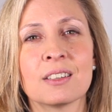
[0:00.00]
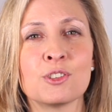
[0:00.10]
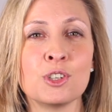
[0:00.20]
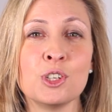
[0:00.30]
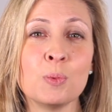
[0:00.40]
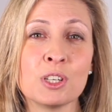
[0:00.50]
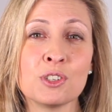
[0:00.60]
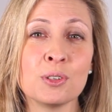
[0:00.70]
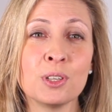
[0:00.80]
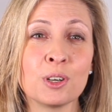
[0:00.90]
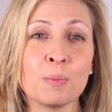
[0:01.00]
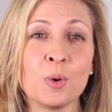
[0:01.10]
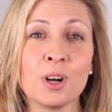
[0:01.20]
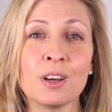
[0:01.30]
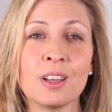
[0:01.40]
Should you wish to learn
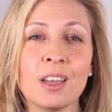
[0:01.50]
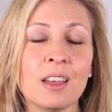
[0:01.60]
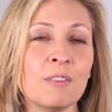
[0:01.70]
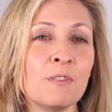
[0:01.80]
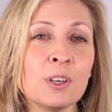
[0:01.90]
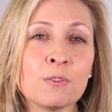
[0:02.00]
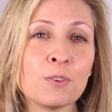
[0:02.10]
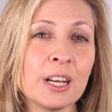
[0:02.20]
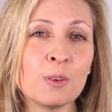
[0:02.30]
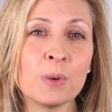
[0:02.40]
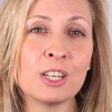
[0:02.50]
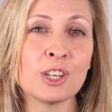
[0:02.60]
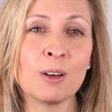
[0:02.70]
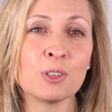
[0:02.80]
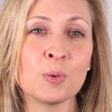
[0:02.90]
more, feel free to
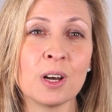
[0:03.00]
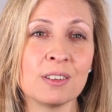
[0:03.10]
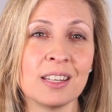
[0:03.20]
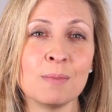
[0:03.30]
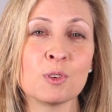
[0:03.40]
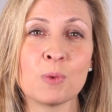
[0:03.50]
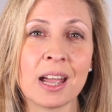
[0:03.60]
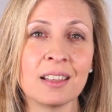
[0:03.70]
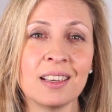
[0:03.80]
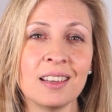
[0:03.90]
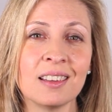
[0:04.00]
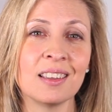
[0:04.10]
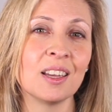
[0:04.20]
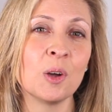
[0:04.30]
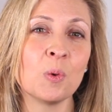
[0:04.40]
reach out to our team directly.
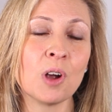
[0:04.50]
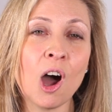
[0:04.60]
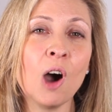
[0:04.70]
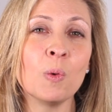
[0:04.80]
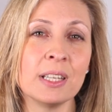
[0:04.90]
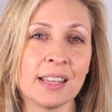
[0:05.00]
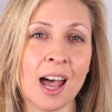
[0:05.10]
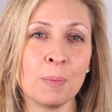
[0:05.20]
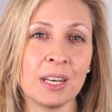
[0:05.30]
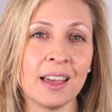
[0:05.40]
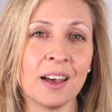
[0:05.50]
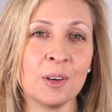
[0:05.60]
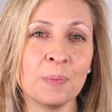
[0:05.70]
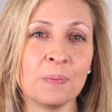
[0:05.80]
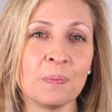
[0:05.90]
We're always happy to
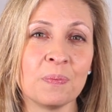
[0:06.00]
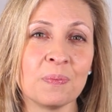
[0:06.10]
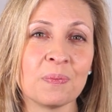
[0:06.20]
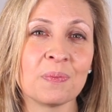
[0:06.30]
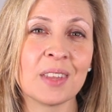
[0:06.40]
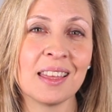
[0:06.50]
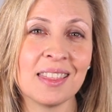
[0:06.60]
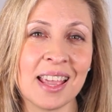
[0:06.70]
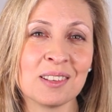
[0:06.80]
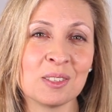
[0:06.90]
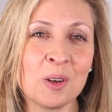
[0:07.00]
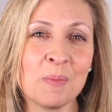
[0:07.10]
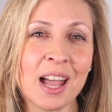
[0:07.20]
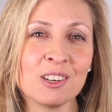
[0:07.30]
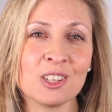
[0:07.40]
help. Thanks so
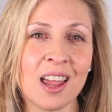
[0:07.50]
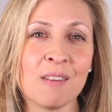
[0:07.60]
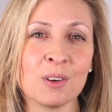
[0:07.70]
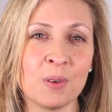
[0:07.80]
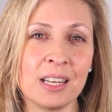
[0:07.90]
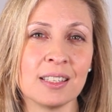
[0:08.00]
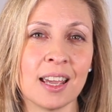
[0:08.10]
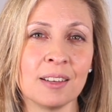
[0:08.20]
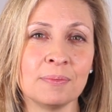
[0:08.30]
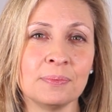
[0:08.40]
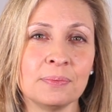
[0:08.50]
much and have a great day.